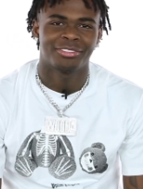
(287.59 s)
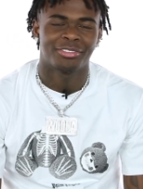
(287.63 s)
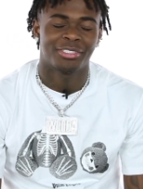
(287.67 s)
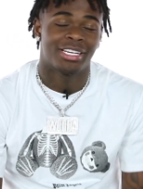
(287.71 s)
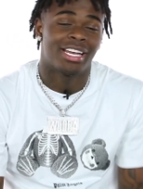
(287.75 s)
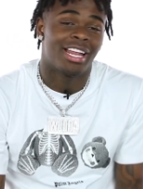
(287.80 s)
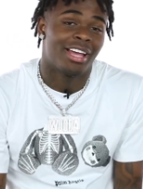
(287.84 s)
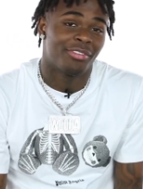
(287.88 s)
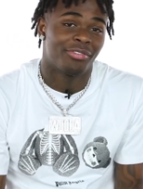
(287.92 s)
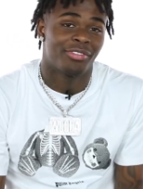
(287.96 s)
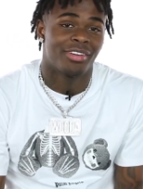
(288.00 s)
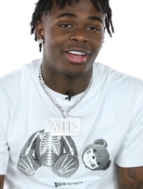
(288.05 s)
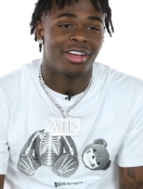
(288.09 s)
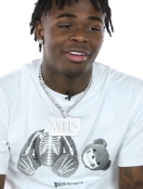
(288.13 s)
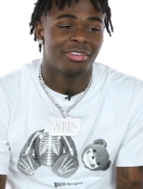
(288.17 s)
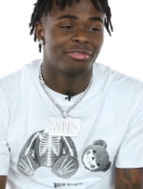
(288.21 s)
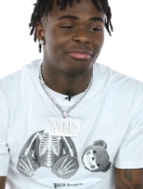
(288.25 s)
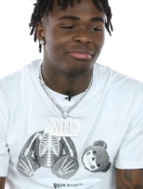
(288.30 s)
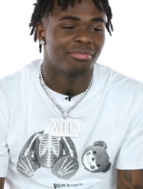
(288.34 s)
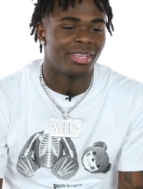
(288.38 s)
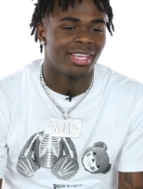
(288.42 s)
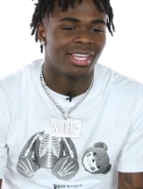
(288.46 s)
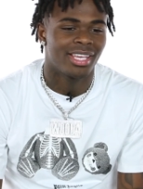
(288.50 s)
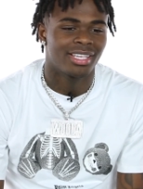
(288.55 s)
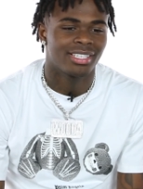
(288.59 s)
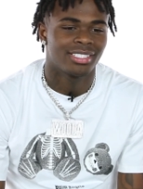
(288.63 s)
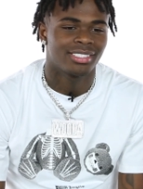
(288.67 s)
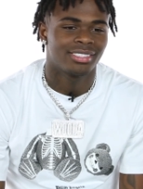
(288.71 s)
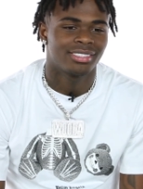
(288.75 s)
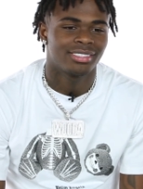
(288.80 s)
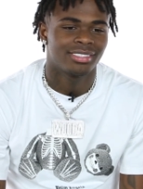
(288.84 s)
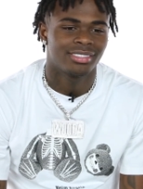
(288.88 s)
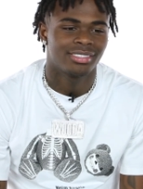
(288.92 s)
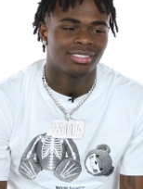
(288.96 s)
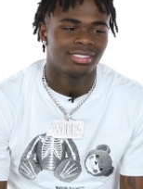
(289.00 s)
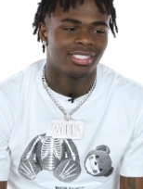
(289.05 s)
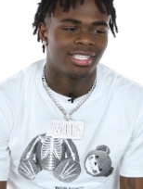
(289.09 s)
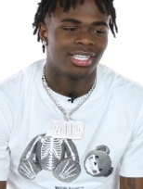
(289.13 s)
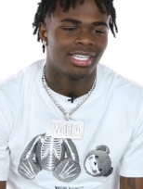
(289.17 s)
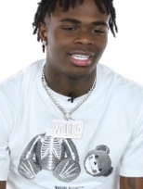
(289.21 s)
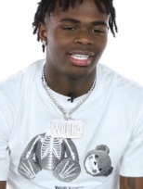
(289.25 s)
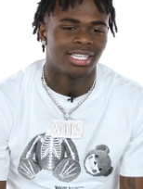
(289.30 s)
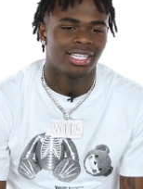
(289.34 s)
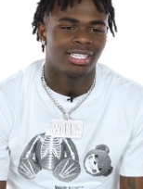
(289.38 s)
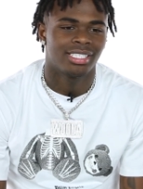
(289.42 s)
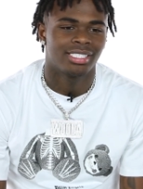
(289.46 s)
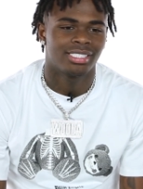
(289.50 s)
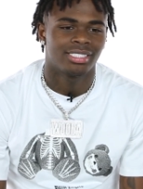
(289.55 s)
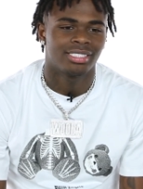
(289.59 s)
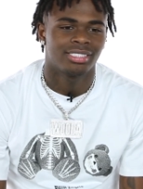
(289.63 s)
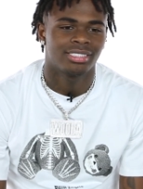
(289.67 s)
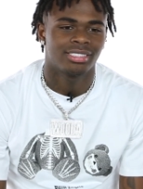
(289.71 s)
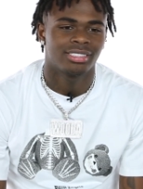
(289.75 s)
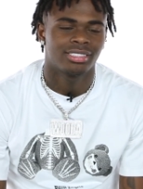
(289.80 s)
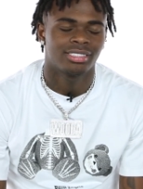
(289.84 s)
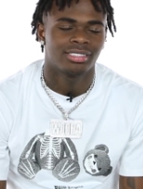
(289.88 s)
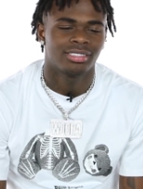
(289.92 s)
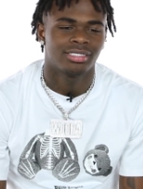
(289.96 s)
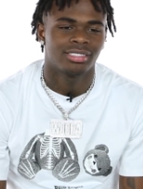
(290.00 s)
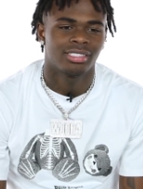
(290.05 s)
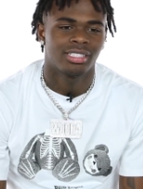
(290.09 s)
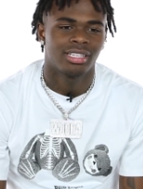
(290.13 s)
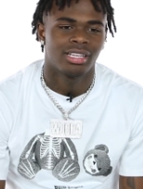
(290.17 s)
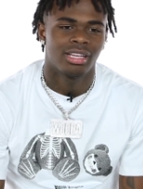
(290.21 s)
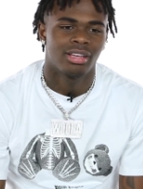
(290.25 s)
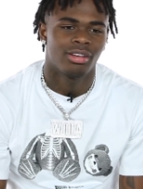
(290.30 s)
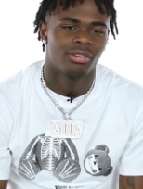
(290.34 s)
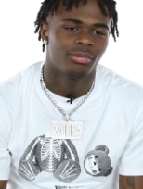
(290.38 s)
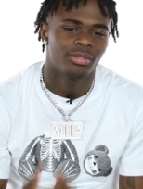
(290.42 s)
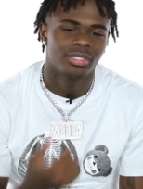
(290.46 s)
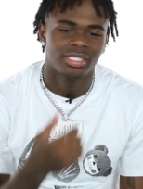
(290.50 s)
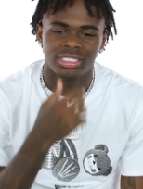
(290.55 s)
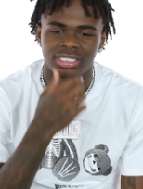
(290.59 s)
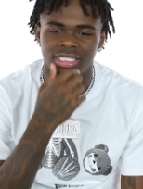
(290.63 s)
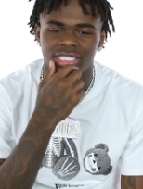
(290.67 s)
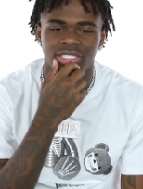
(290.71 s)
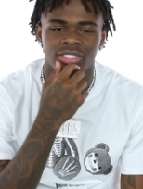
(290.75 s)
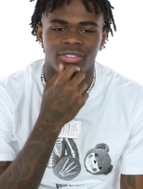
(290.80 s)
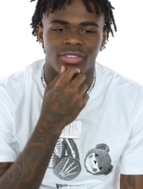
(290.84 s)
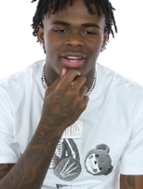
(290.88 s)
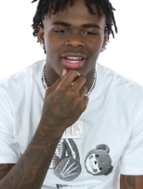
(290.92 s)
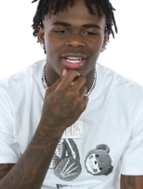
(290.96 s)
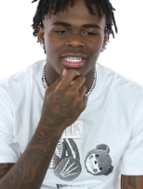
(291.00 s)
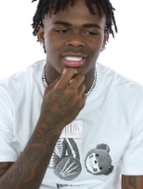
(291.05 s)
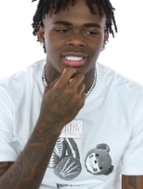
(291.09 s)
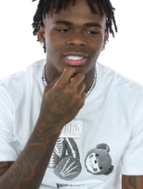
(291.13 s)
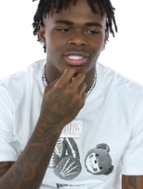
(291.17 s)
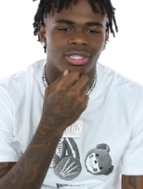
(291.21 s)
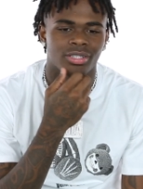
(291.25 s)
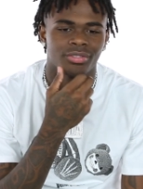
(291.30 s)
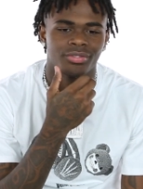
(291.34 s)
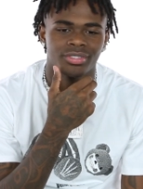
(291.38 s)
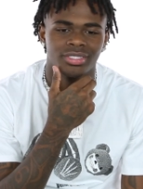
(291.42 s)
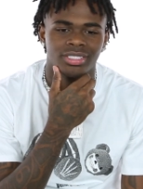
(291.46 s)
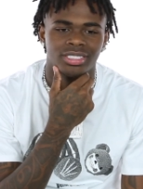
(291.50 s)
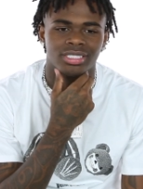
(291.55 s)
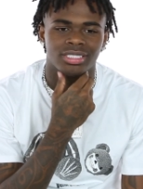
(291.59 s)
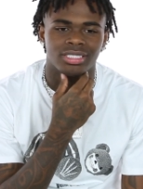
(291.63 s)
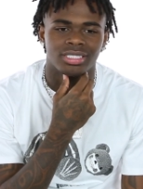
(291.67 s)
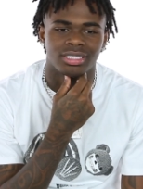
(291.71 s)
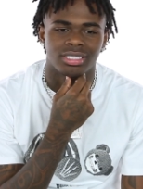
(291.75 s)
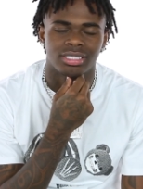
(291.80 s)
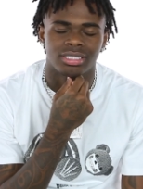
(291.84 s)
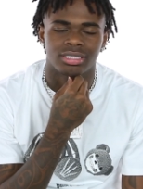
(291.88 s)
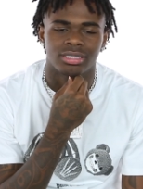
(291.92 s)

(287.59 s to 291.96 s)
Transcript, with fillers: And I followed him back. And then we just interacted off of just